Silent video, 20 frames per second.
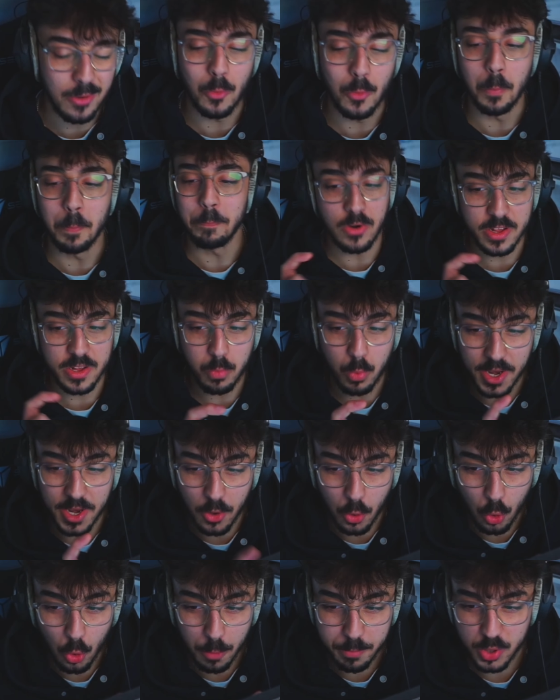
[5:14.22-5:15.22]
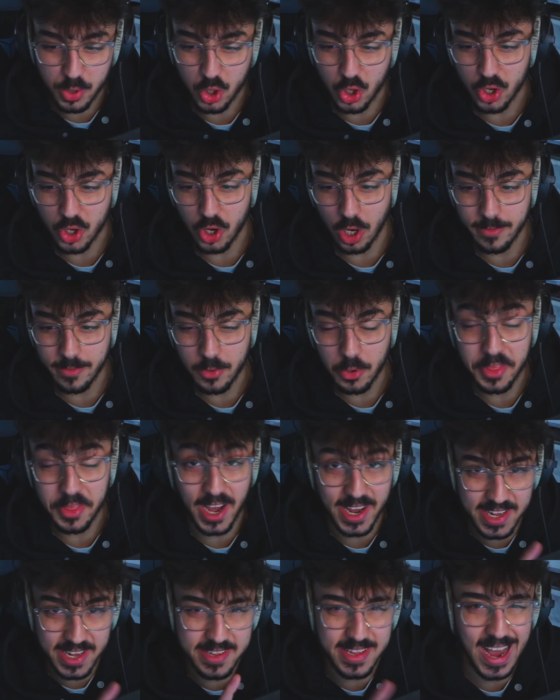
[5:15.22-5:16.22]
Now, there is one AWP you could go for
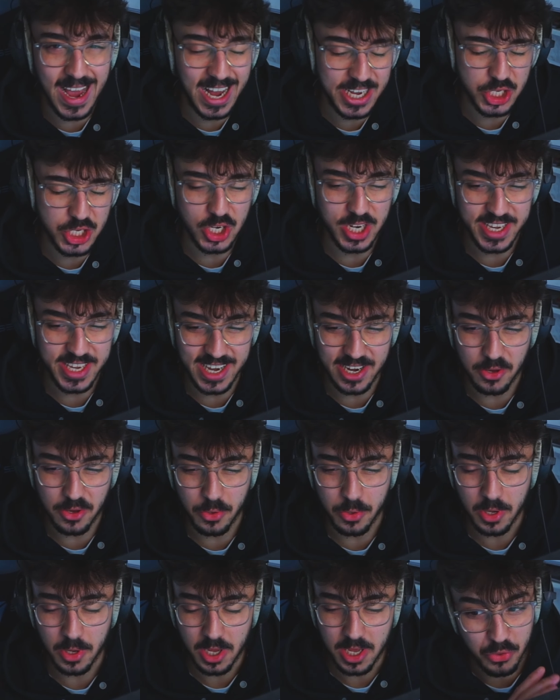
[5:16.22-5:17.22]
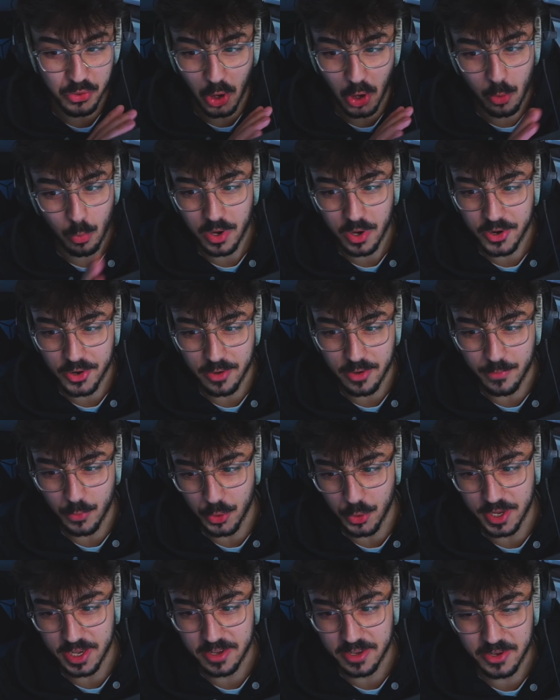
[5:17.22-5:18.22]
that is actually yellow, but no one can
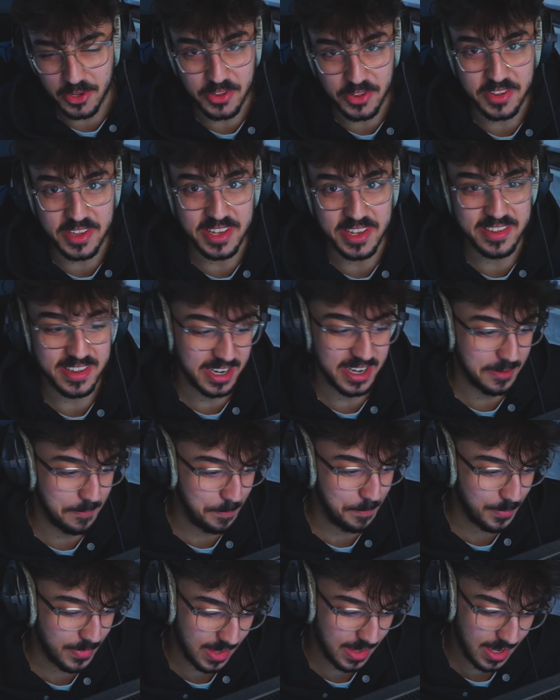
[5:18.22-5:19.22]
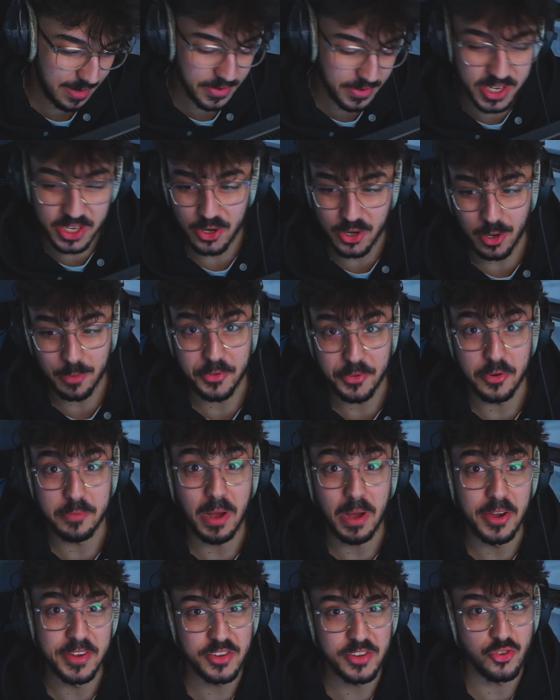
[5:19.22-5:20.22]
afford it because it's um think you know what I'm
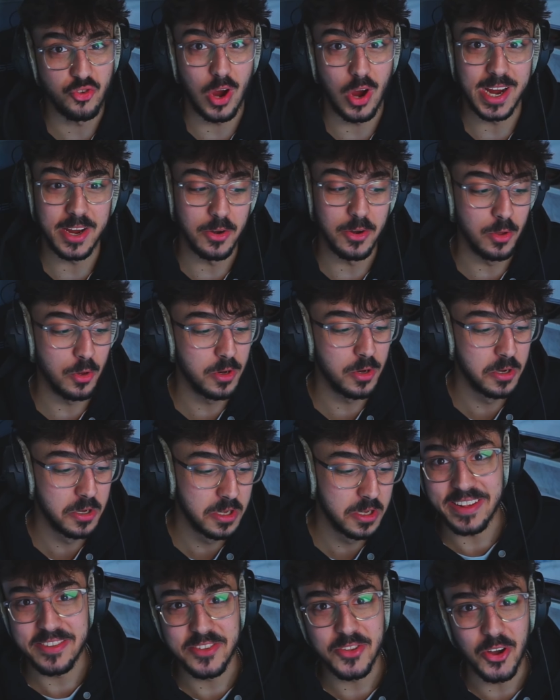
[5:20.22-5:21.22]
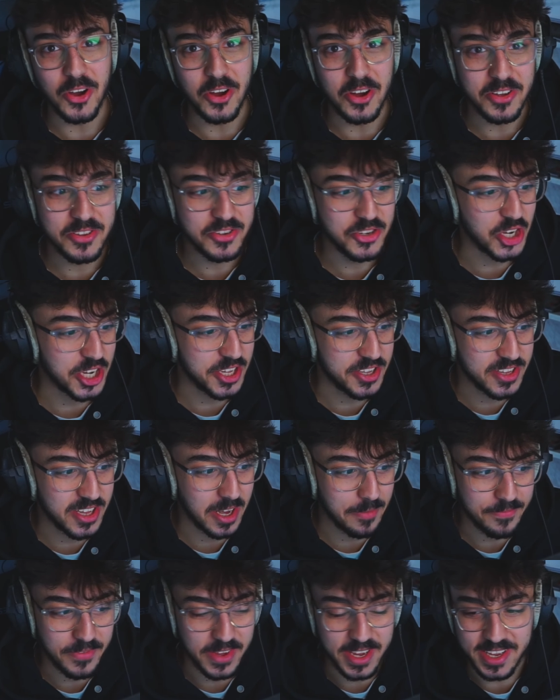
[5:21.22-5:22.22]
talking about. It's the Dragon Lore. That is not
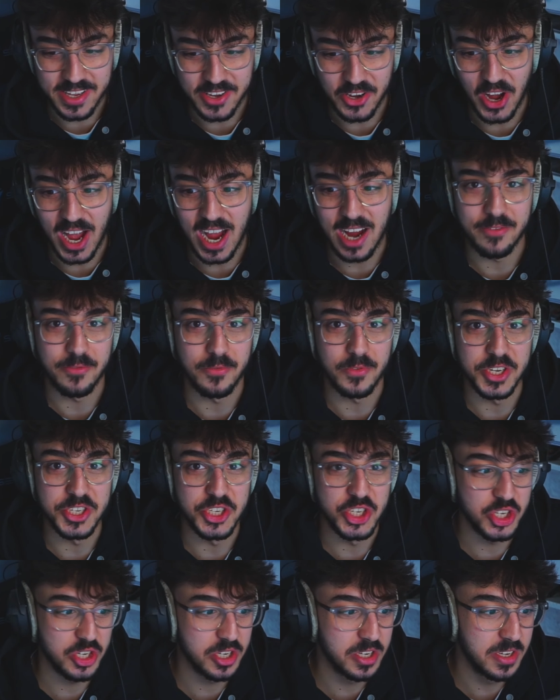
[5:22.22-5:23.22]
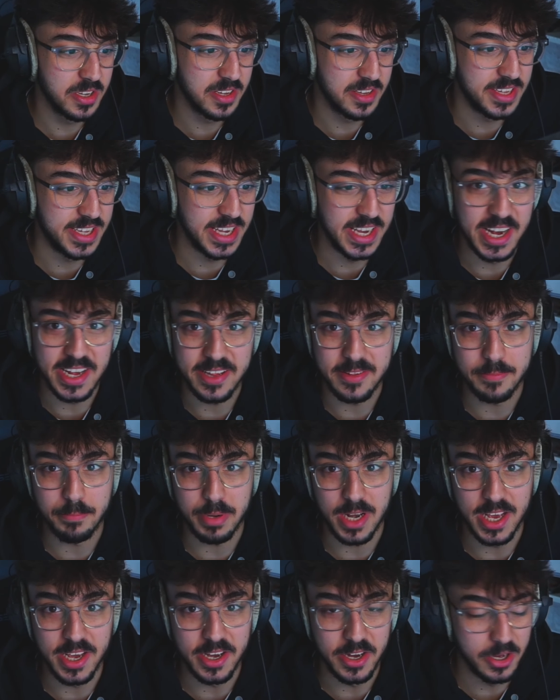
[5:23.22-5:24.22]
just something your average CS
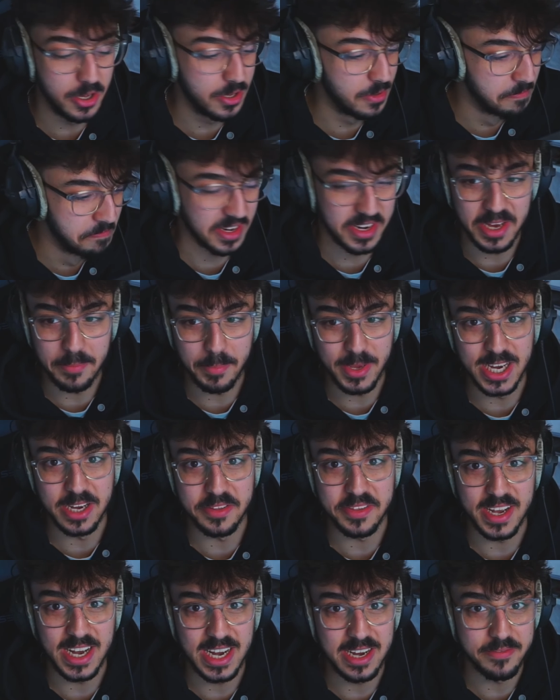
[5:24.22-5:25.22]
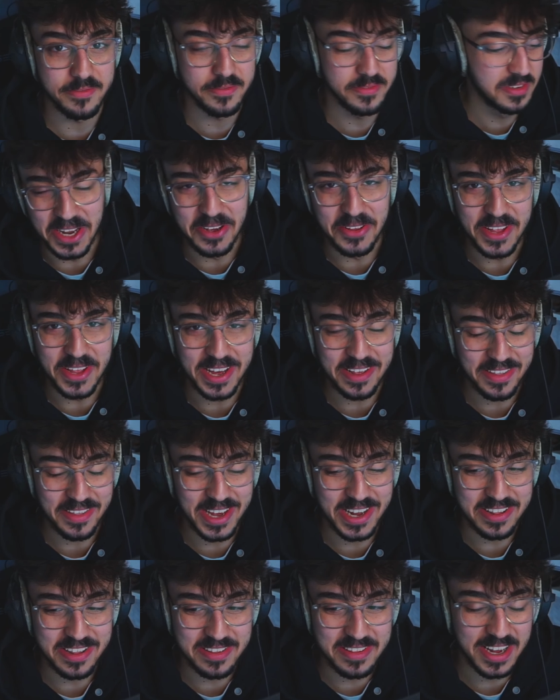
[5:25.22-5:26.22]
player is going to be able to have. You know
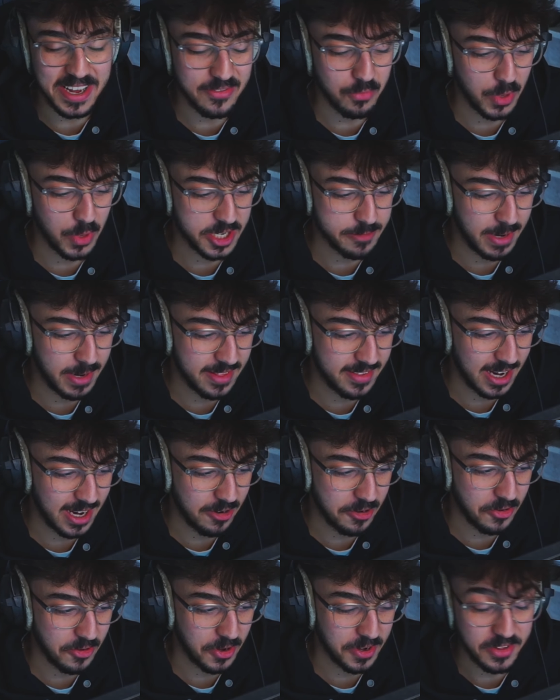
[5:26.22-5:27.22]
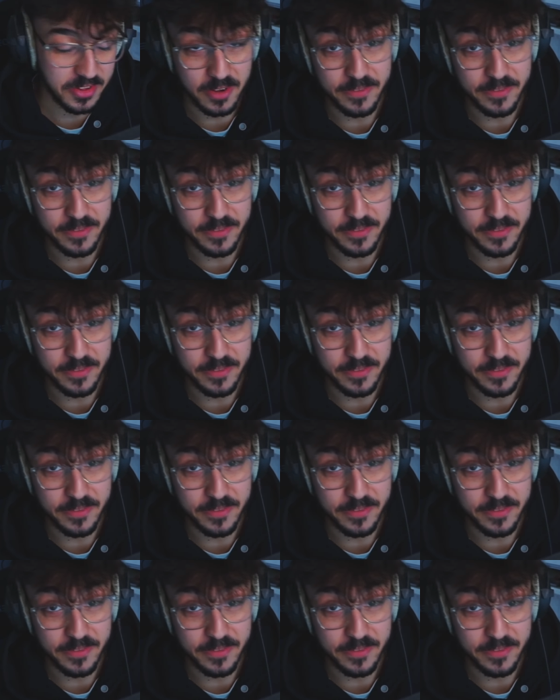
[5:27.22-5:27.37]
that that's that's rich man territory.